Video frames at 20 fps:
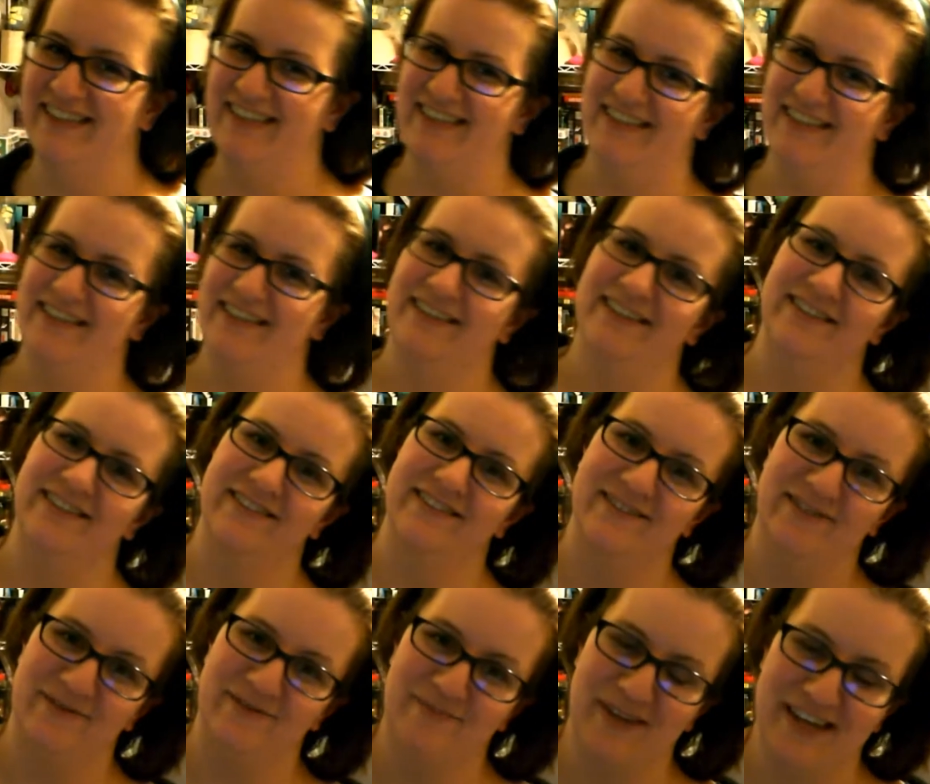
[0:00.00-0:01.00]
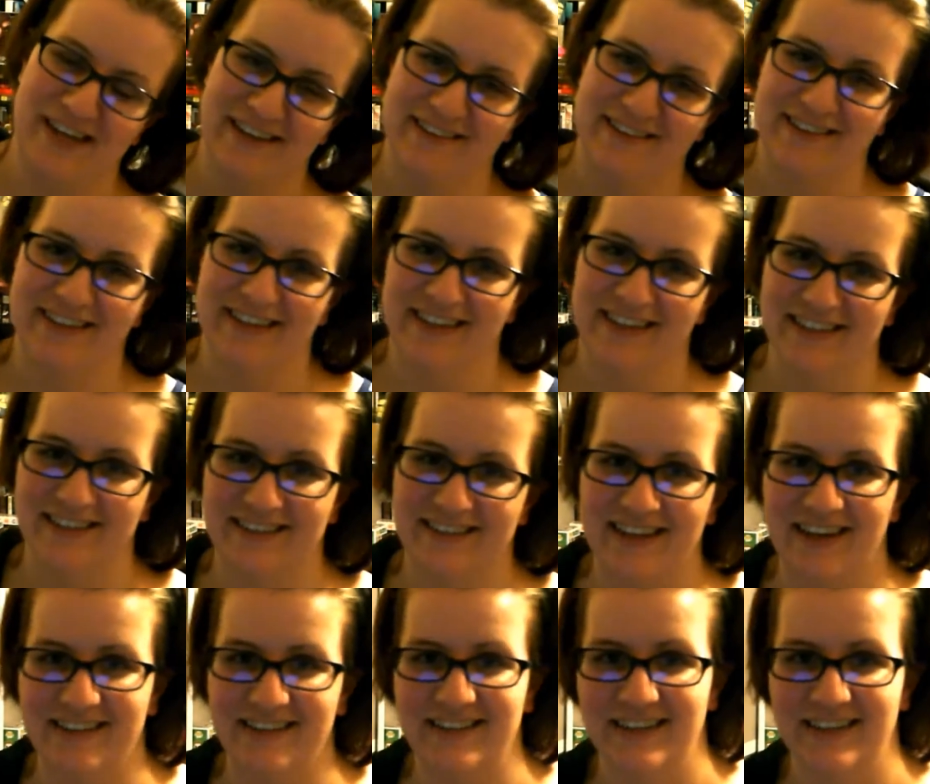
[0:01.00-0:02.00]
oh man, they're gonna
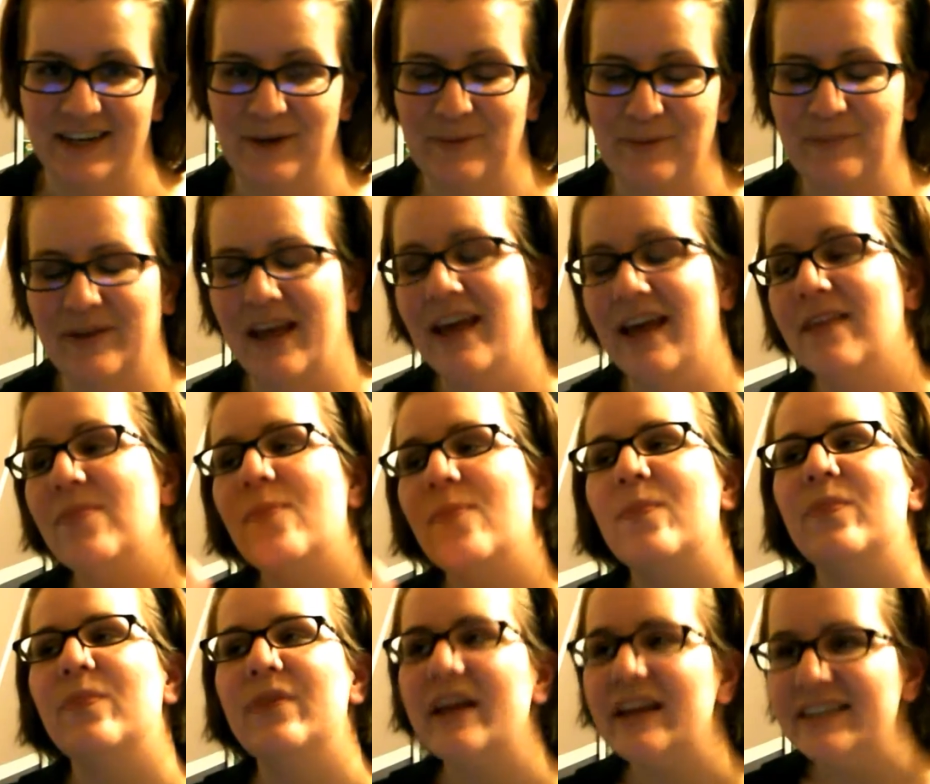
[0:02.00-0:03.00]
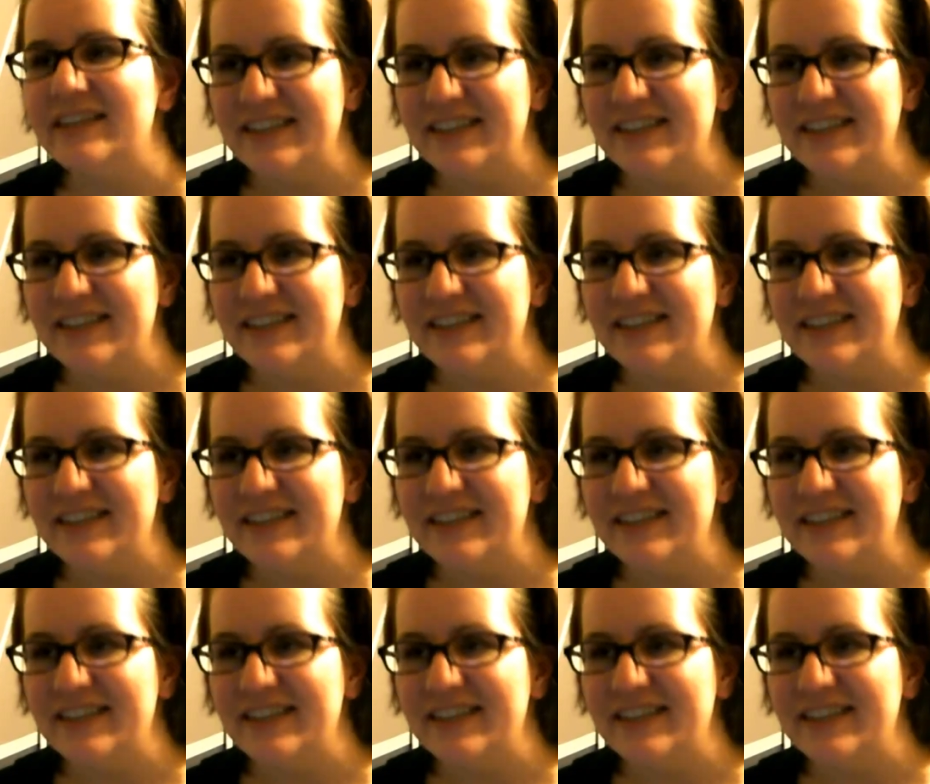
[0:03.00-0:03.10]
sex it up. And they